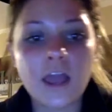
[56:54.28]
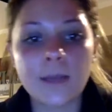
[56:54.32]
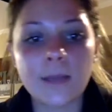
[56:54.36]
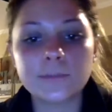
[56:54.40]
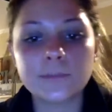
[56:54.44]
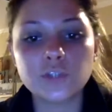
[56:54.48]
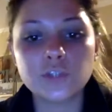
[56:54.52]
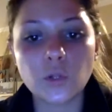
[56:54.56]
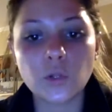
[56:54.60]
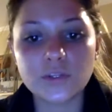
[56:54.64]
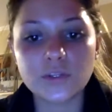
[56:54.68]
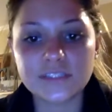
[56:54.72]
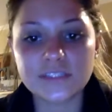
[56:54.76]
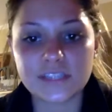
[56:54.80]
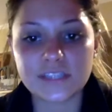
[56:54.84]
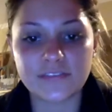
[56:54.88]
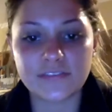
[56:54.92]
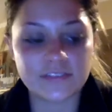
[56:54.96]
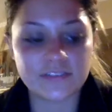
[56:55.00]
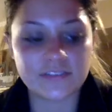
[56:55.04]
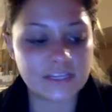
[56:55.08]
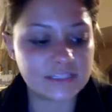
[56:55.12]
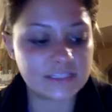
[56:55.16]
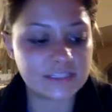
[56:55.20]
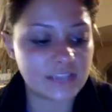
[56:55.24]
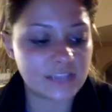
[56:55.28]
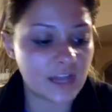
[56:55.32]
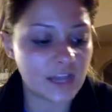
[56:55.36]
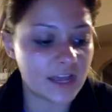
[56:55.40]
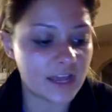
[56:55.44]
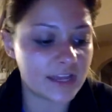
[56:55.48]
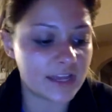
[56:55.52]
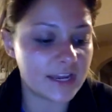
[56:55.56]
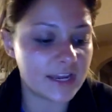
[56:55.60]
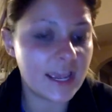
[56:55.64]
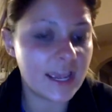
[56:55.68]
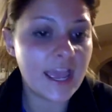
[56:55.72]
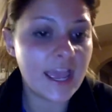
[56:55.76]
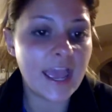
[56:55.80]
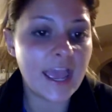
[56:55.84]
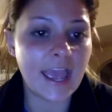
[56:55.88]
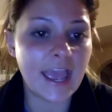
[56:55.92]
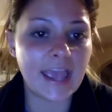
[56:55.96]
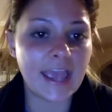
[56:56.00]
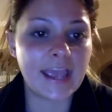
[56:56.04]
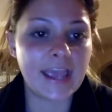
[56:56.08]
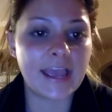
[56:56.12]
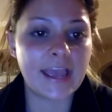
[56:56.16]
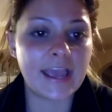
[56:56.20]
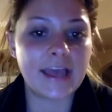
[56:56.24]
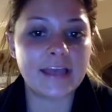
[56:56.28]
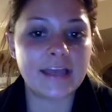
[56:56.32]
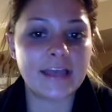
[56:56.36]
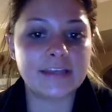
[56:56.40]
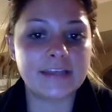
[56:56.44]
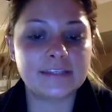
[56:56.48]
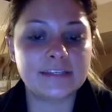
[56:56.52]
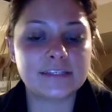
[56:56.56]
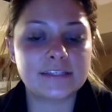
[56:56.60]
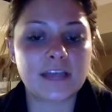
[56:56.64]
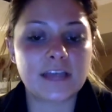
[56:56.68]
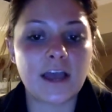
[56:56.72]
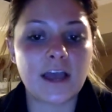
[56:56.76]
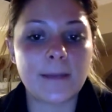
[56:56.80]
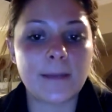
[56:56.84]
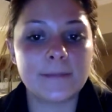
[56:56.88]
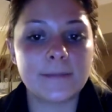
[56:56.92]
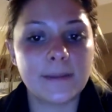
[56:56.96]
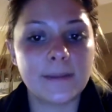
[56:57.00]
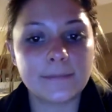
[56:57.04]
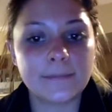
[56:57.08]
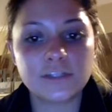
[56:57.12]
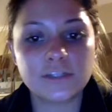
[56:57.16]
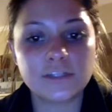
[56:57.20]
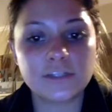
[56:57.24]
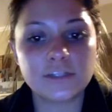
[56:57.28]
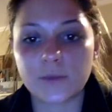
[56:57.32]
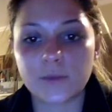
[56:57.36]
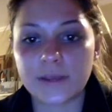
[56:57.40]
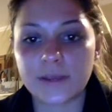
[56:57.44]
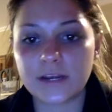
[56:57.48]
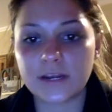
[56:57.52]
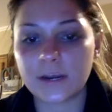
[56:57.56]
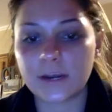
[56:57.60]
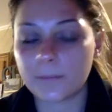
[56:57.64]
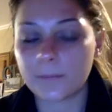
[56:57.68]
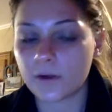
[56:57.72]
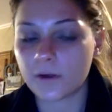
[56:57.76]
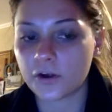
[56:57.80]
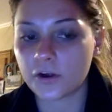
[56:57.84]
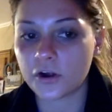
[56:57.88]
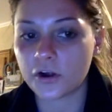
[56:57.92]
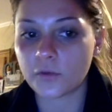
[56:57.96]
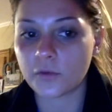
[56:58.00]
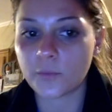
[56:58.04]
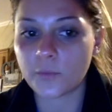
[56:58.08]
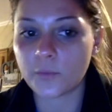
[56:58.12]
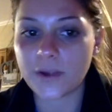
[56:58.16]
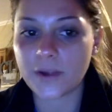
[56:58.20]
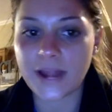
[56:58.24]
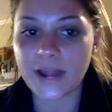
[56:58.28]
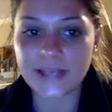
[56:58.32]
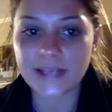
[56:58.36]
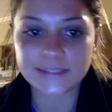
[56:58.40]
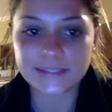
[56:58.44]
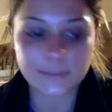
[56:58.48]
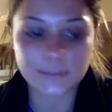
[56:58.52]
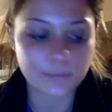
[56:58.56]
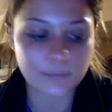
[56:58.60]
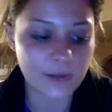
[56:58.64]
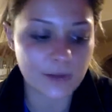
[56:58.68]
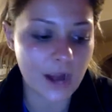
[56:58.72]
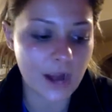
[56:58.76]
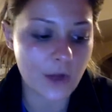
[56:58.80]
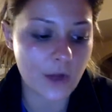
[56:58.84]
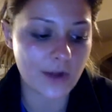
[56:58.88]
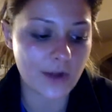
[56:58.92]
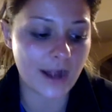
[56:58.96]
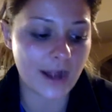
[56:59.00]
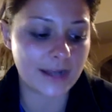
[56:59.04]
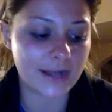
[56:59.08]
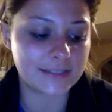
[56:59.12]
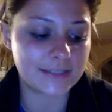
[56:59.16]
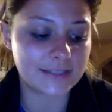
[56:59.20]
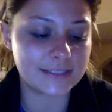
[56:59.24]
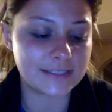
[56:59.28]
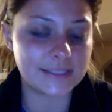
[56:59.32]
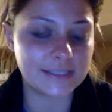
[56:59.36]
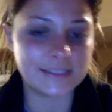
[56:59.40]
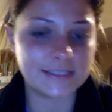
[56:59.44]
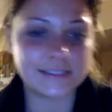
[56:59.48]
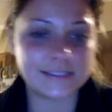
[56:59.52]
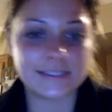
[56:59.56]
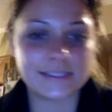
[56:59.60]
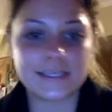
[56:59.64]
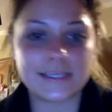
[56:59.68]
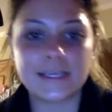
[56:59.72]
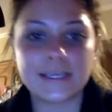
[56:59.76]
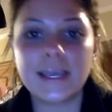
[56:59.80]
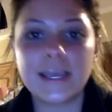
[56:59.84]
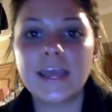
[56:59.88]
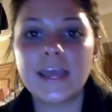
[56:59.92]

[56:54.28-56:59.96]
Joel and Stephanie Dunn, and number 2 income earner, Renessa Brown out of DC.